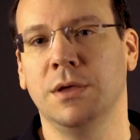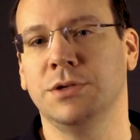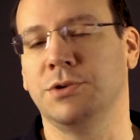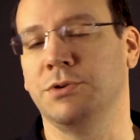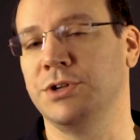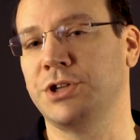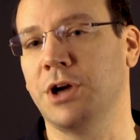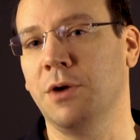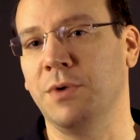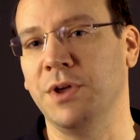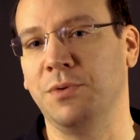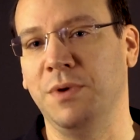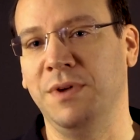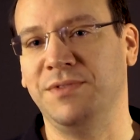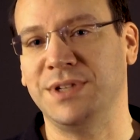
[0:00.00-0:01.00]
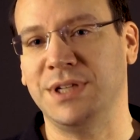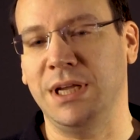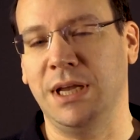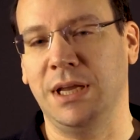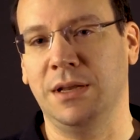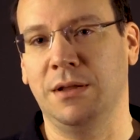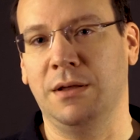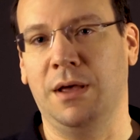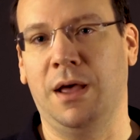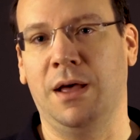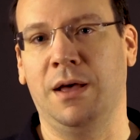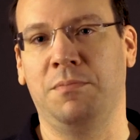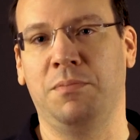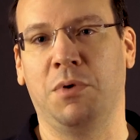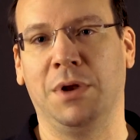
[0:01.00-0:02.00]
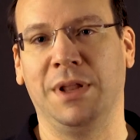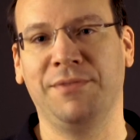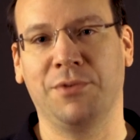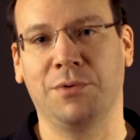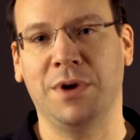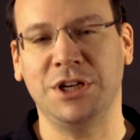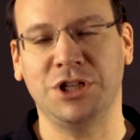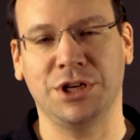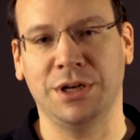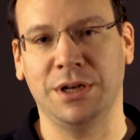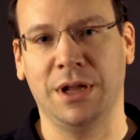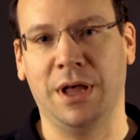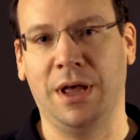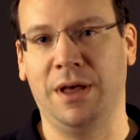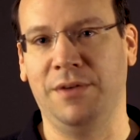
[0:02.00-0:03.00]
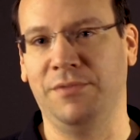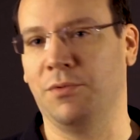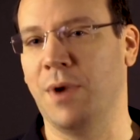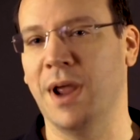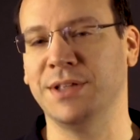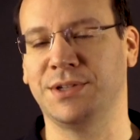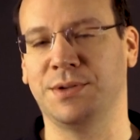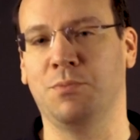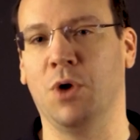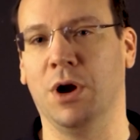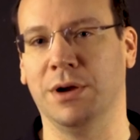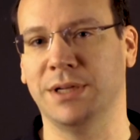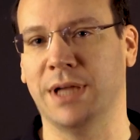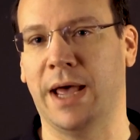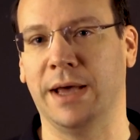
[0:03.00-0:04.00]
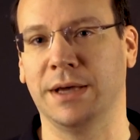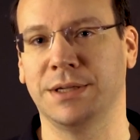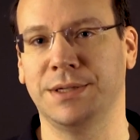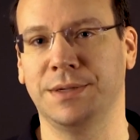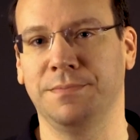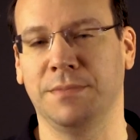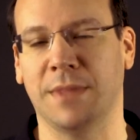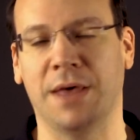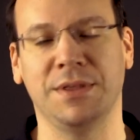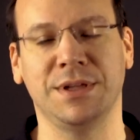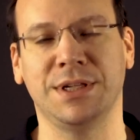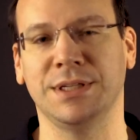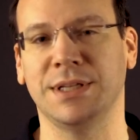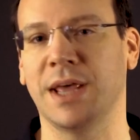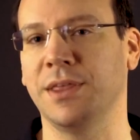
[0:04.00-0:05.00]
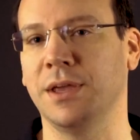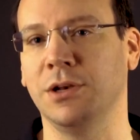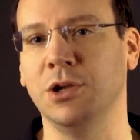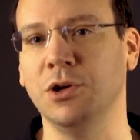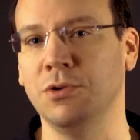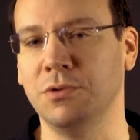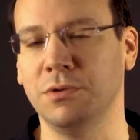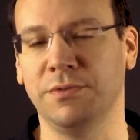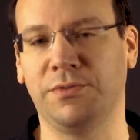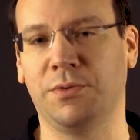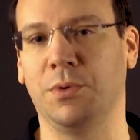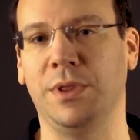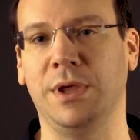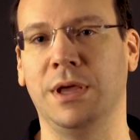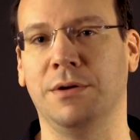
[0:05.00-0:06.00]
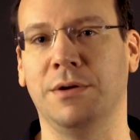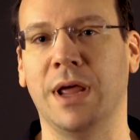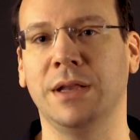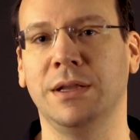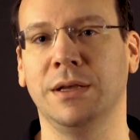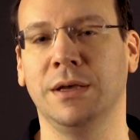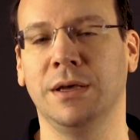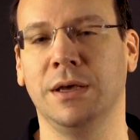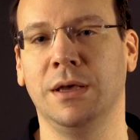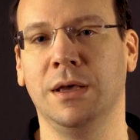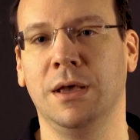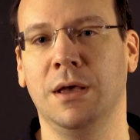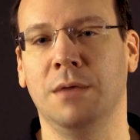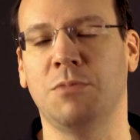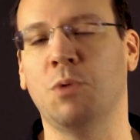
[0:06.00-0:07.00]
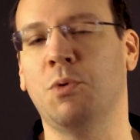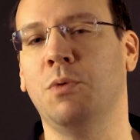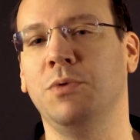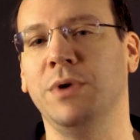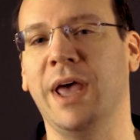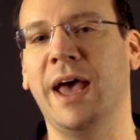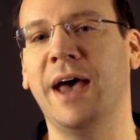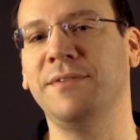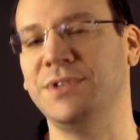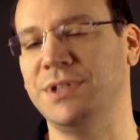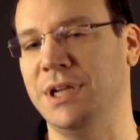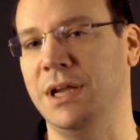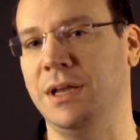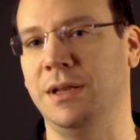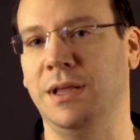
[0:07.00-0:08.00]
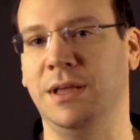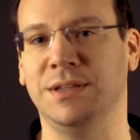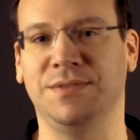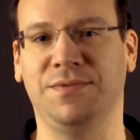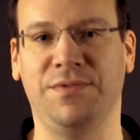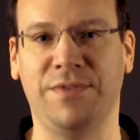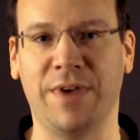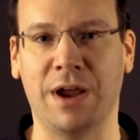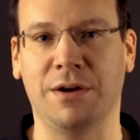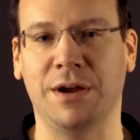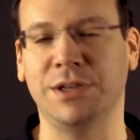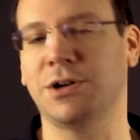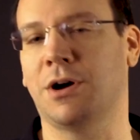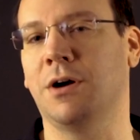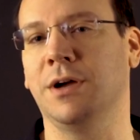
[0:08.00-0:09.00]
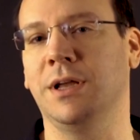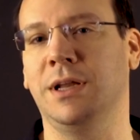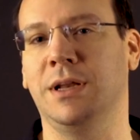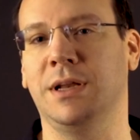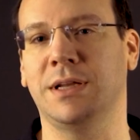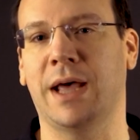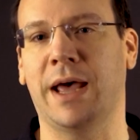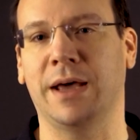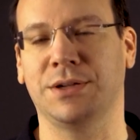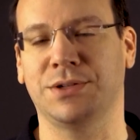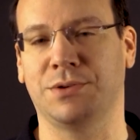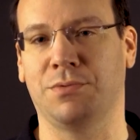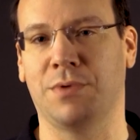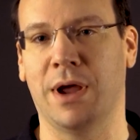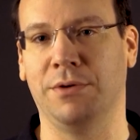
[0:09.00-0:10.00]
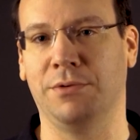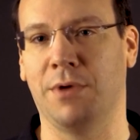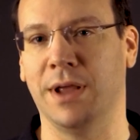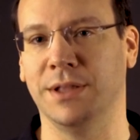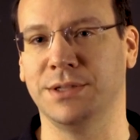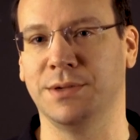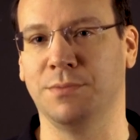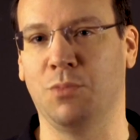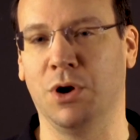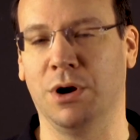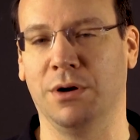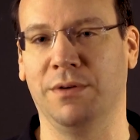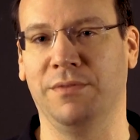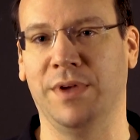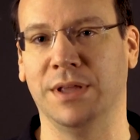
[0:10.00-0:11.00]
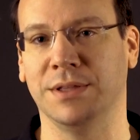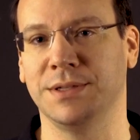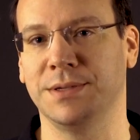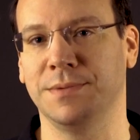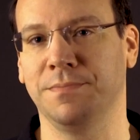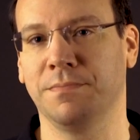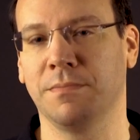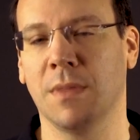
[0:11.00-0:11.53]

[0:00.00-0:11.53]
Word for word: So to start with, we've seen a uh, proliferation of ransomware attacks. Now this is nothing new for the internet, but what we have seen is very targeted attacks around ransomware events.